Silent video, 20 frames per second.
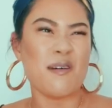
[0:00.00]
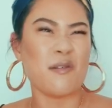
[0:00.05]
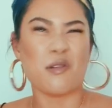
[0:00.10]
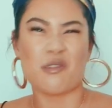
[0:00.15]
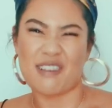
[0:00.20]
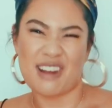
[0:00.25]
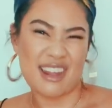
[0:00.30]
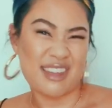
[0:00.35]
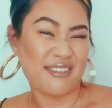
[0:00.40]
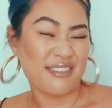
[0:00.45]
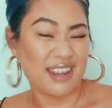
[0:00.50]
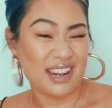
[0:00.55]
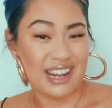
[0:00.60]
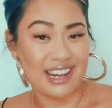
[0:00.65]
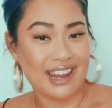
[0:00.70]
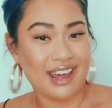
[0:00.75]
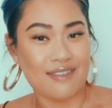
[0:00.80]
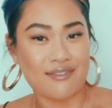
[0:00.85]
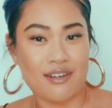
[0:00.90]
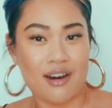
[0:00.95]
Not really
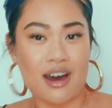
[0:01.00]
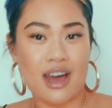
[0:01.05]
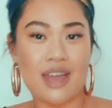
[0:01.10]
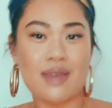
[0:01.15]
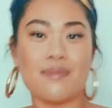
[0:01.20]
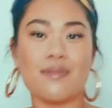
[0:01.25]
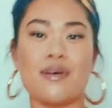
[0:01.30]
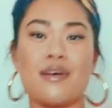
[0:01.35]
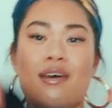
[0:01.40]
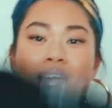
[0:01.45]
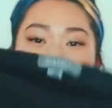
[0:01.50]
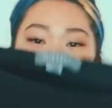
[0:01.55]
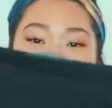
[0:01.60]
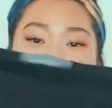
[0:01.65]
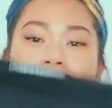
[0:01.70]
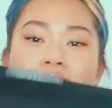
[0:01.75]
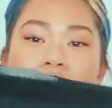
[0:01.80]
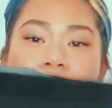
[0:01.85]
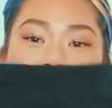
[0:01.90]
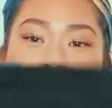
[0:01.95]
feeling that vibe.
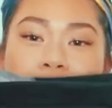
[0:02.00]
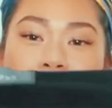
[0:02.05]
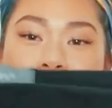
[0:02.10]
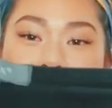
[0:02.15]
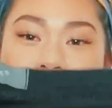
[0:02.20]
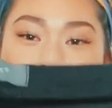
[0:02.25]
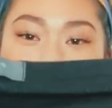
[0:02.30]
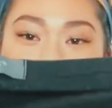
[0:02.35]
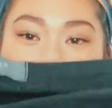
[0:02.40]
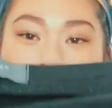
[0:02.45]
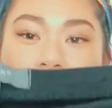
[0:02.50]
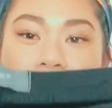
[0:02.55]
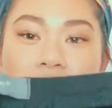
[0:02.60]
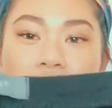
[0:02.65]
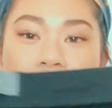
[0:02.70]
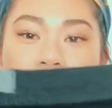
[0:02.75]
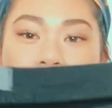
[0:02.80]
Um, so they